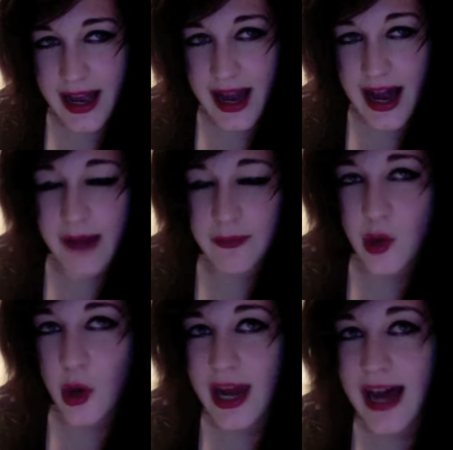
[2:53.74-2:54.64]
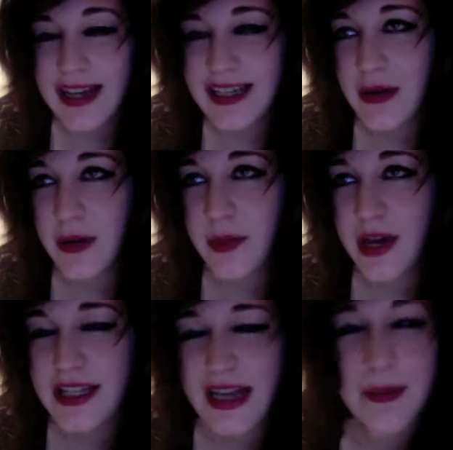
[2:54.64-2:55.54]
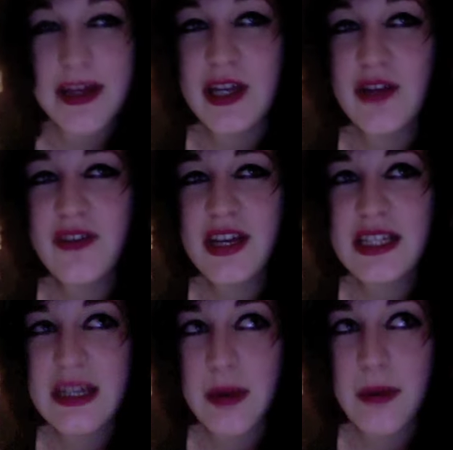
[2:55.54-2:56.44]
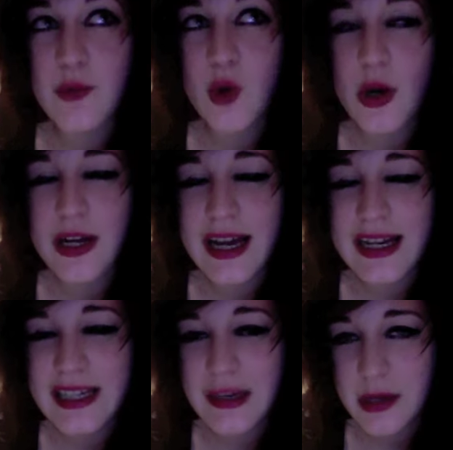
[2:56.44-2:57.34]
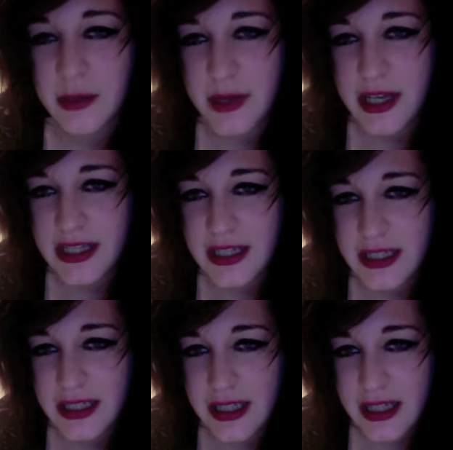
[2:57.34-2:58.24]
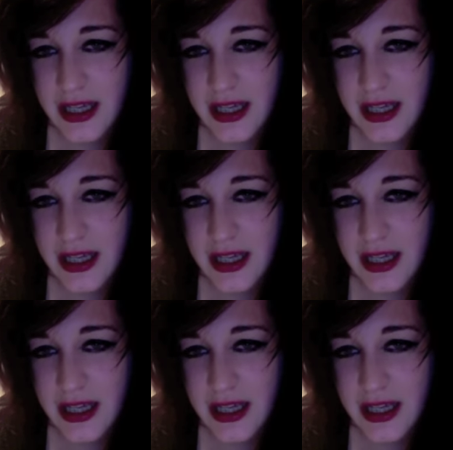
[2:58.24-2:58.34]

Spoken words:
I'm not an academic person. I'm at university, but I'm not an academic person.